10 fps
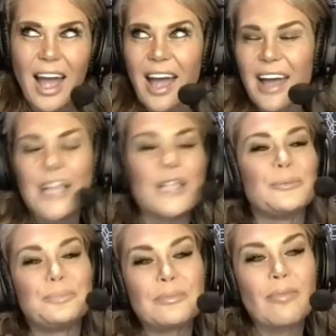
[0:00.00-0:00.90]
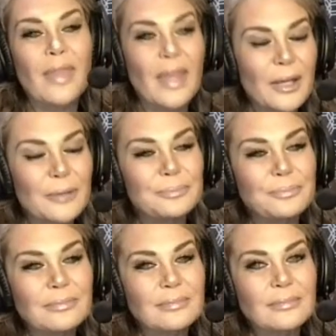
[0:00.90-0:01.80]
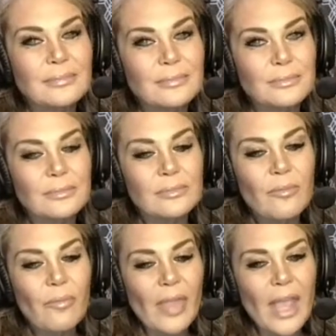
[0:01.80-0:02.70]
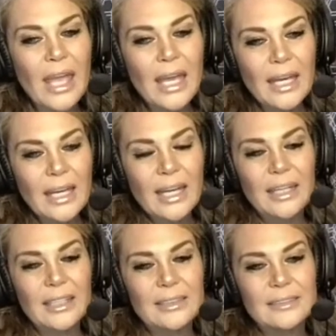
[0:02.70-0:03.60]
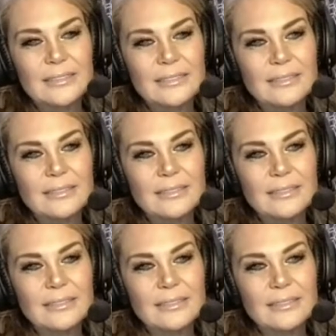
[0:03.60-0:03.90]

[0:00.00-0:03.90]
is natural ingredient. Everything's natural.